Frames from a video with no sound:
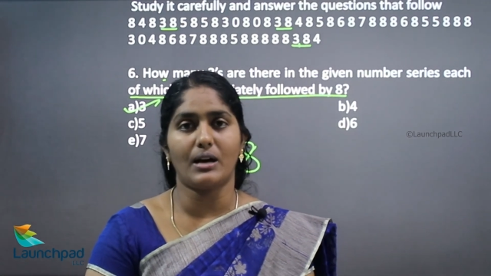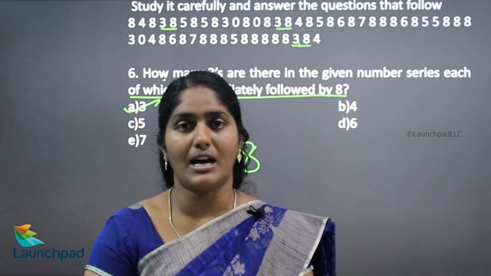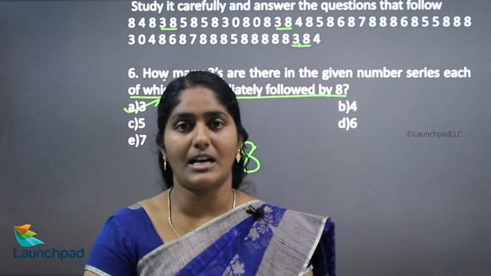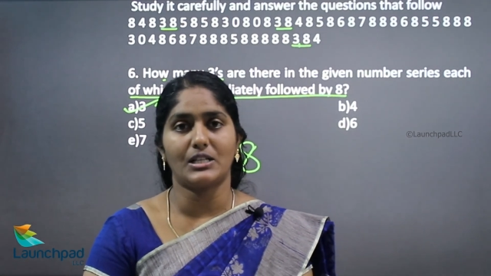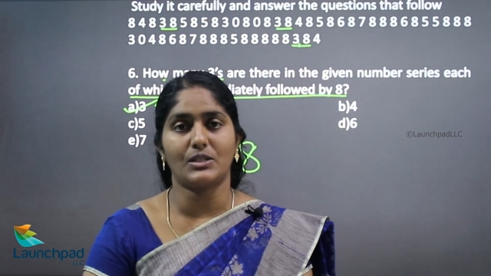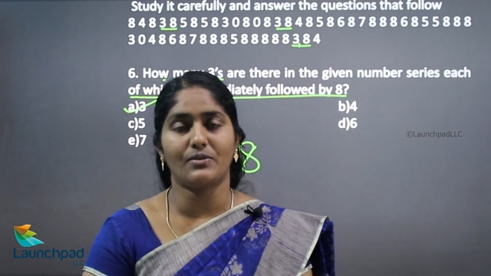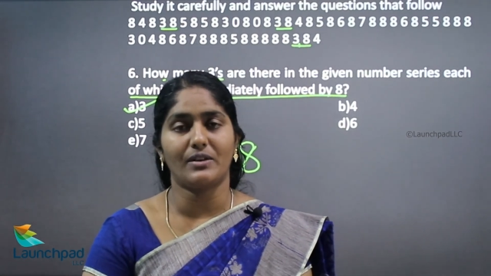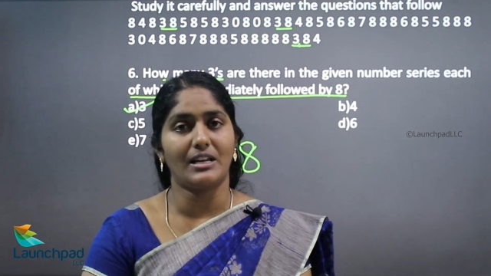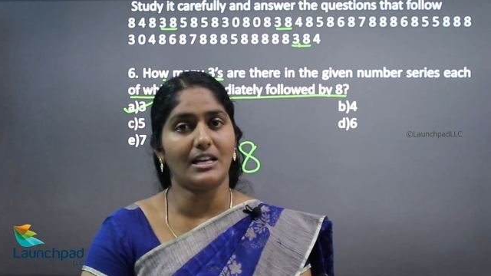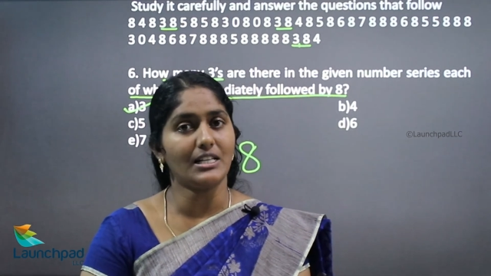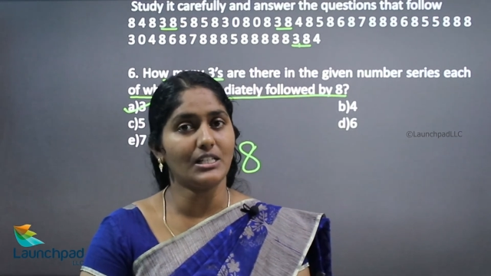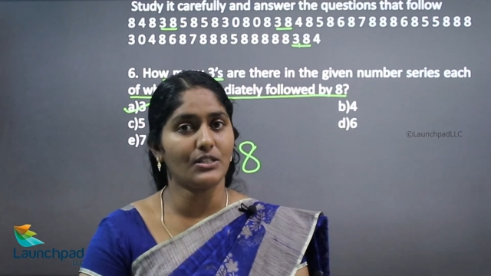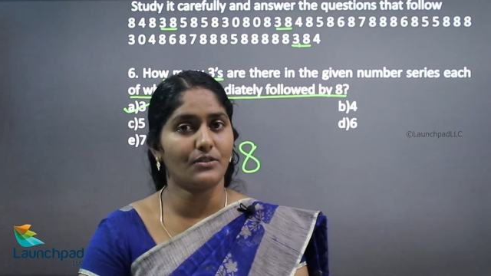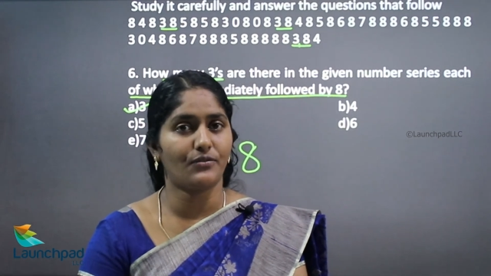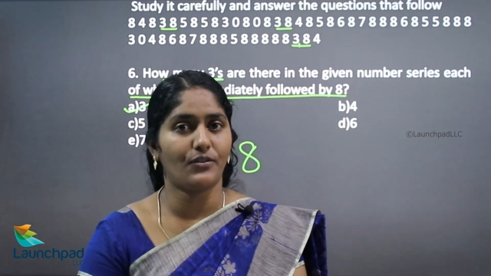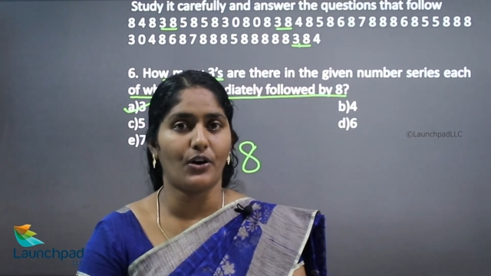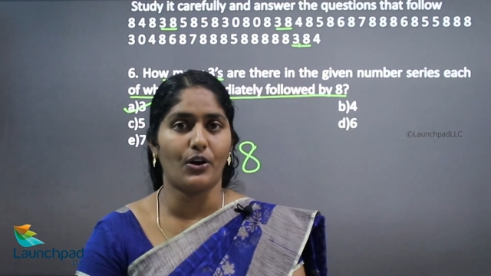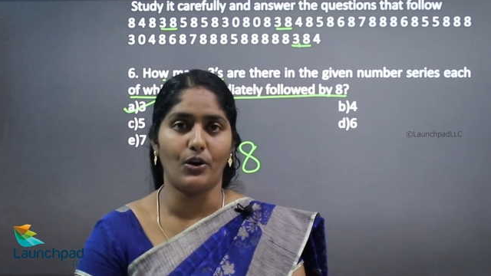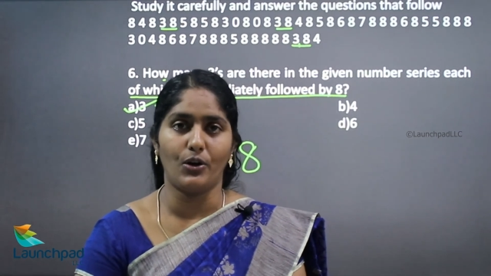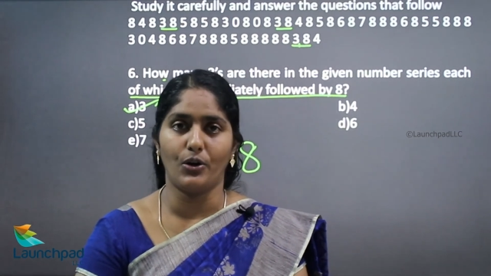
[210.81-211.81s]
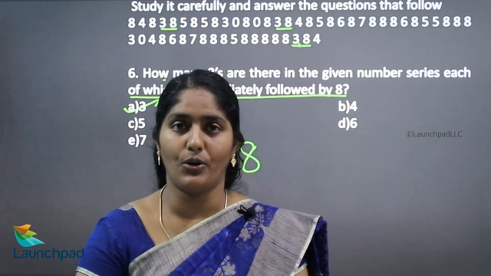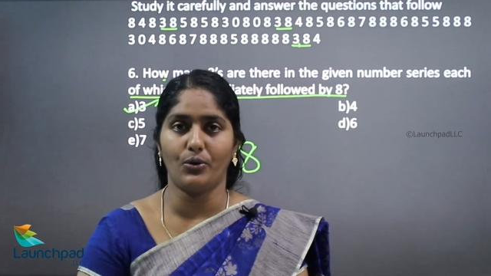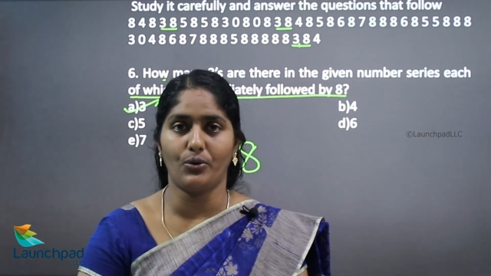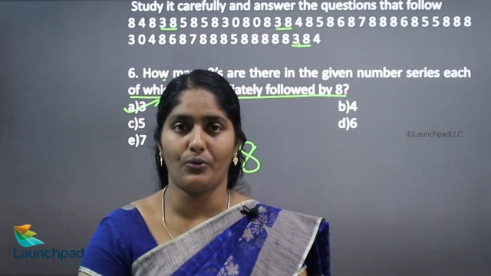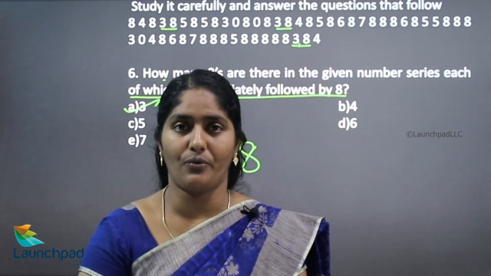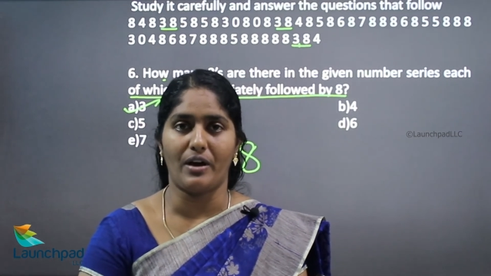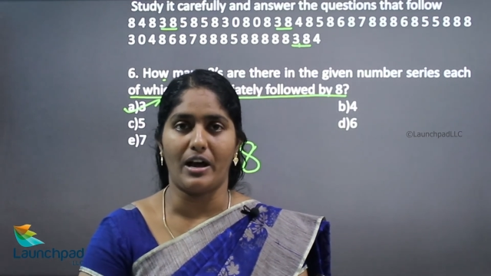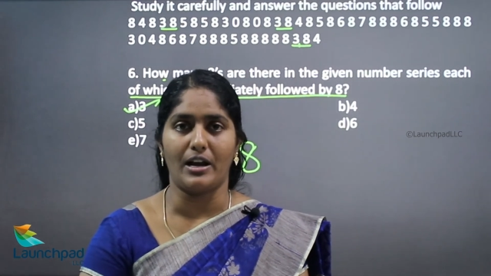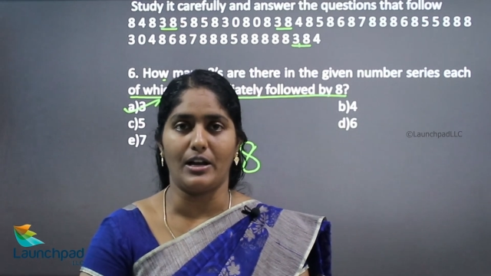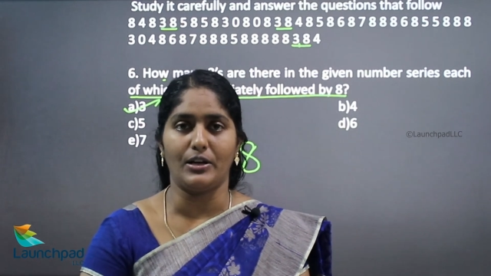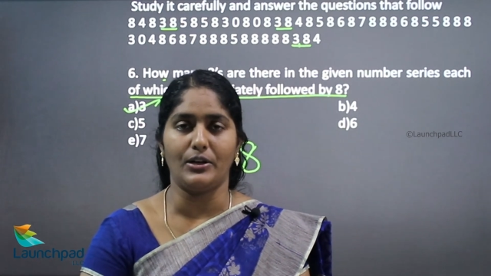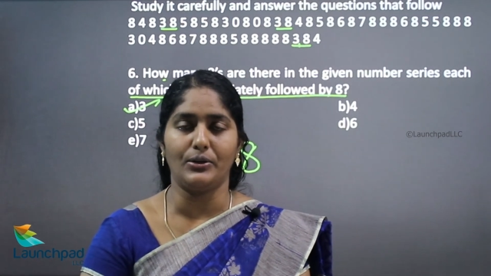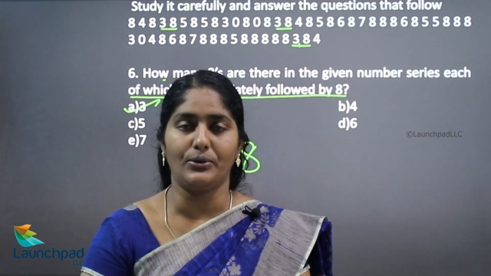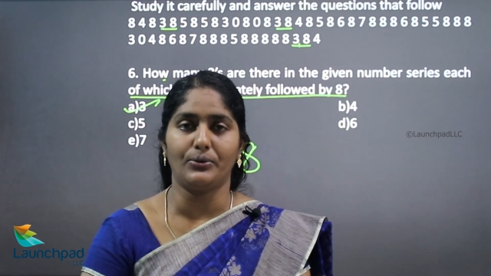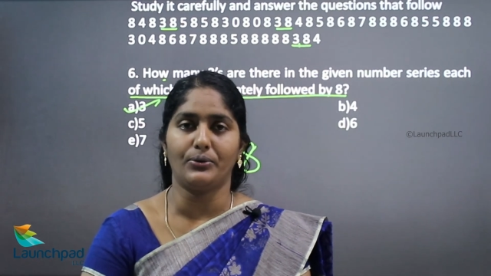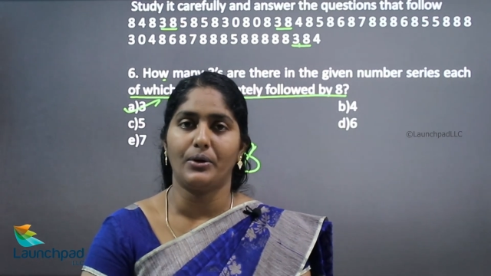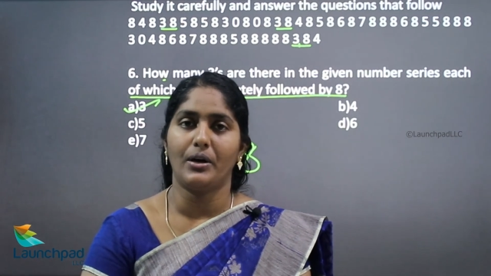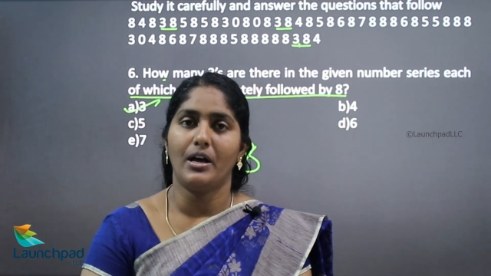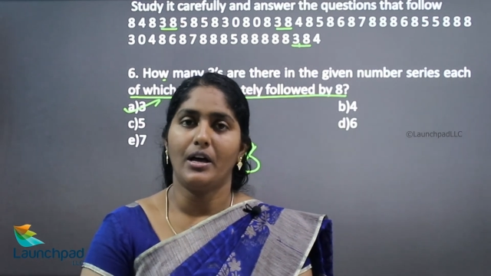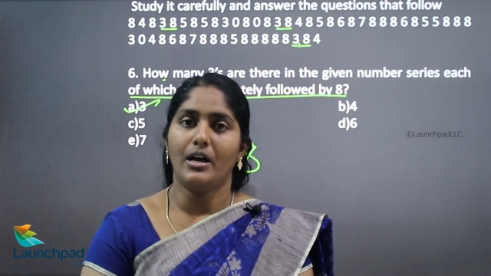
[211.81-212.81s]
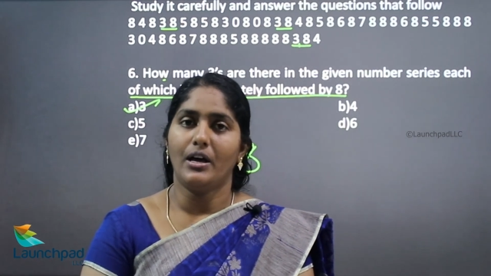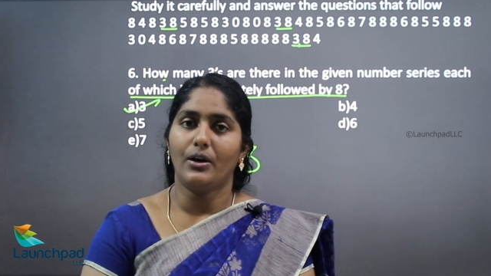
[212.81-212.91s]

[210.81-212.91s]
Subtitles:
as well as followed value.